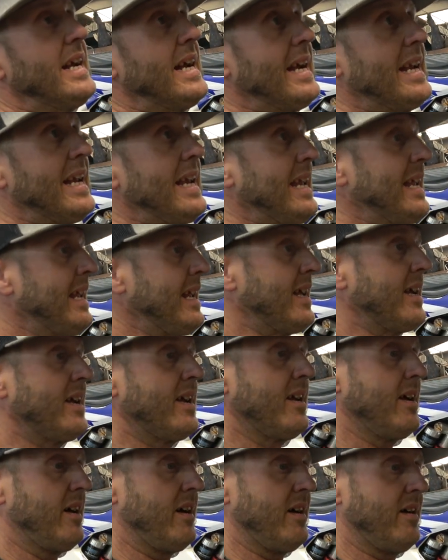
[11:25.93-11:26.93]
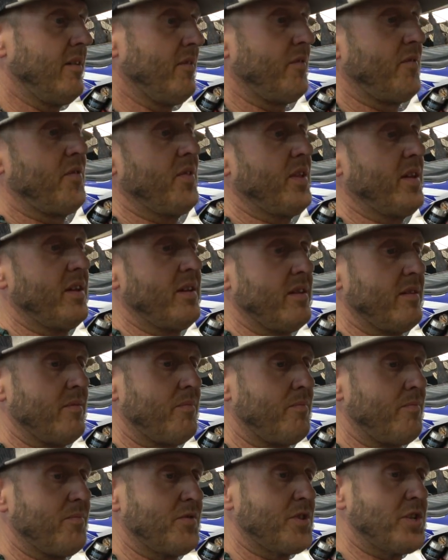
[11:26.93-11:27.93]
Any of the
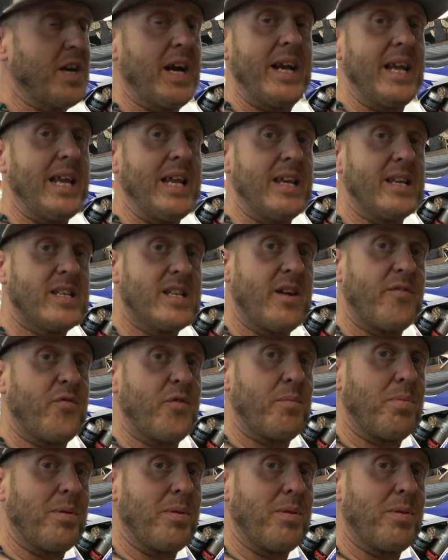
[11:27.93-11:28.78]
shiny stuff for